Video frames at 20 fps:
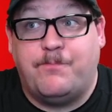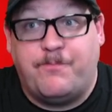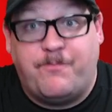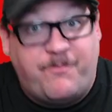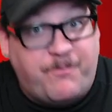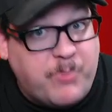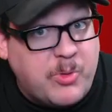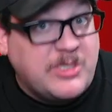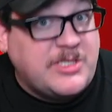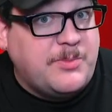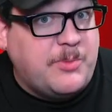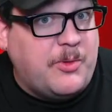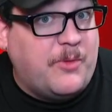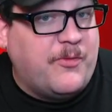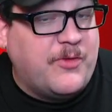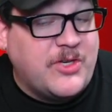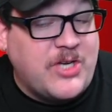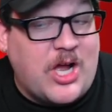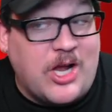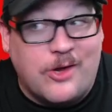principal
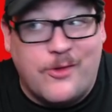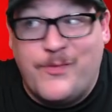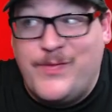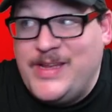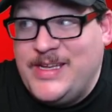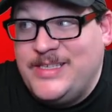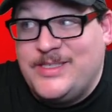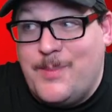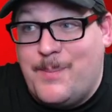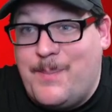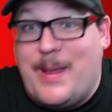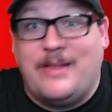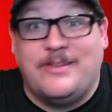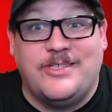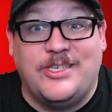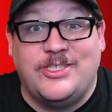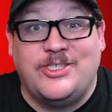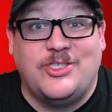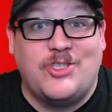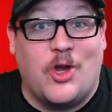photography is about
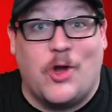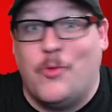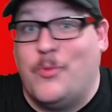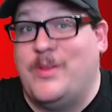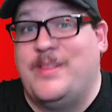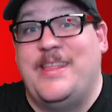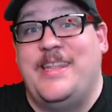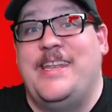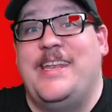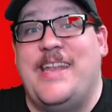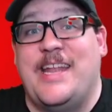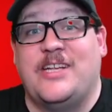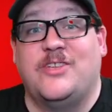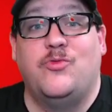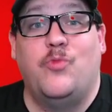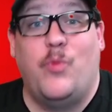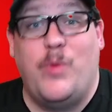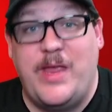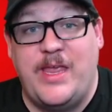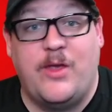to start within the next
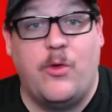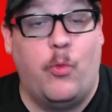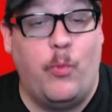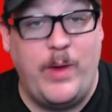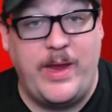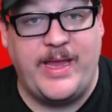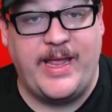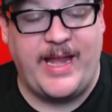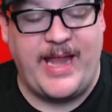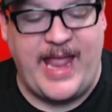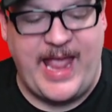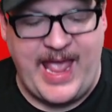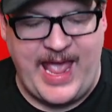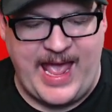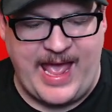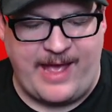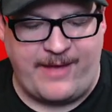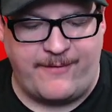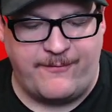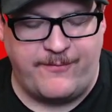week and a
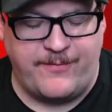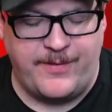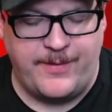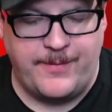half.